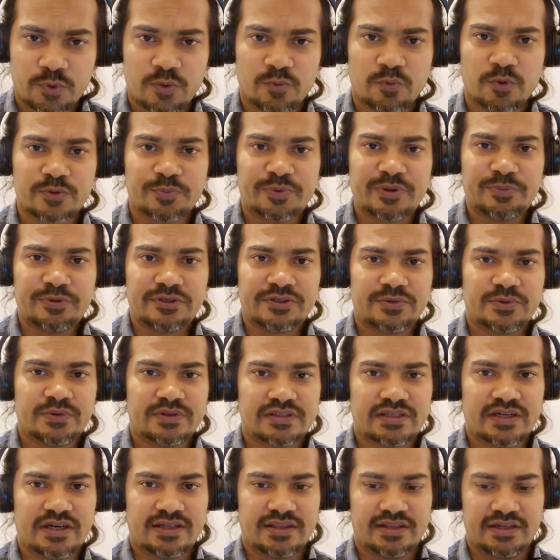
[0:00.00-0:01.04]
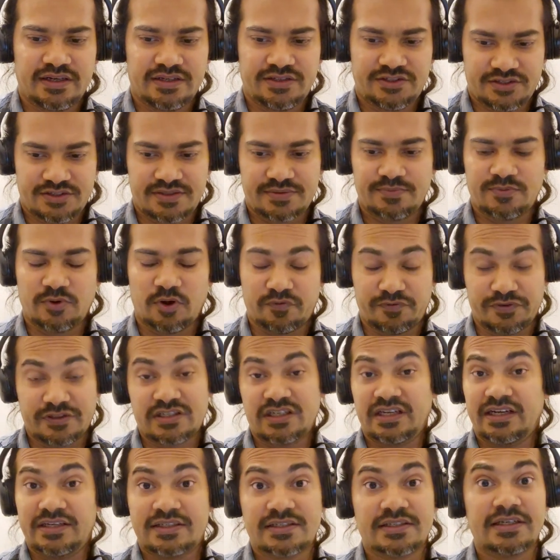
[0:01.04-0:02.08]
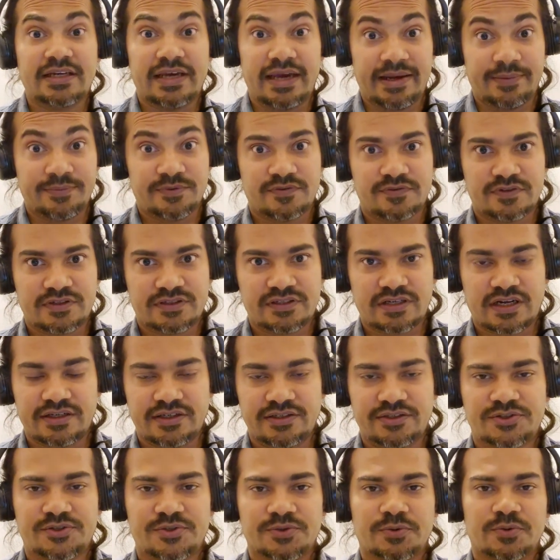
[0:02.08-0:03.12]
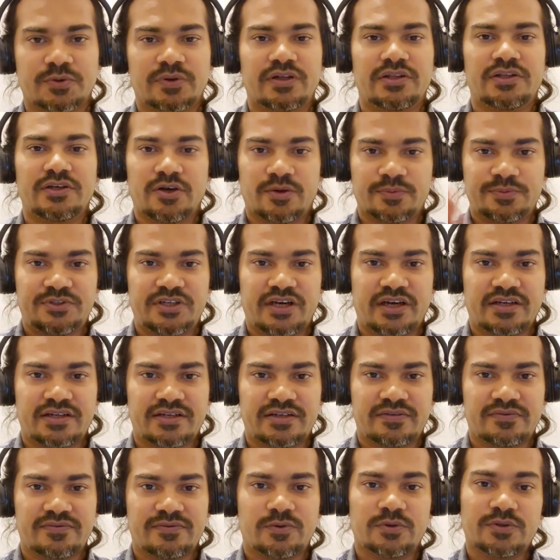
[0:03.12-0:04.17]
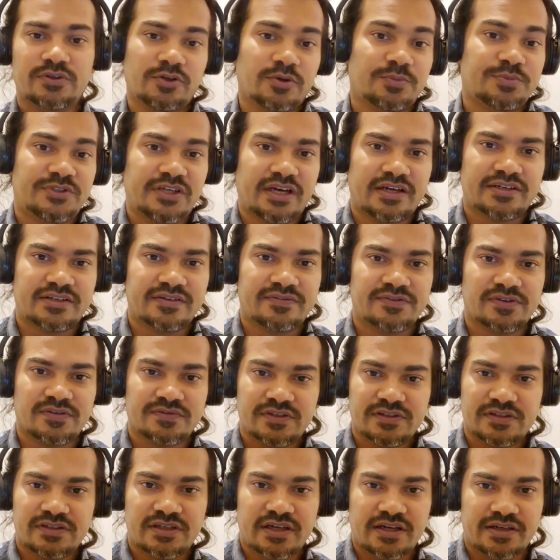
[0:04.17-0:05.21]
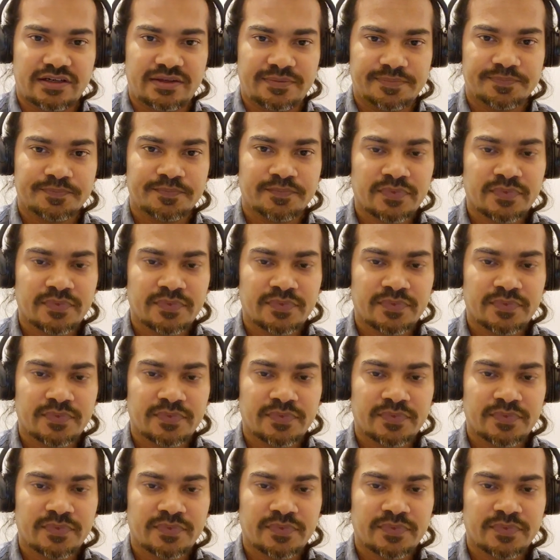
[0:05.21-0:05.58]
what people do is that they just, obviously it's the aims of the study, so the objective or the objectives of the study,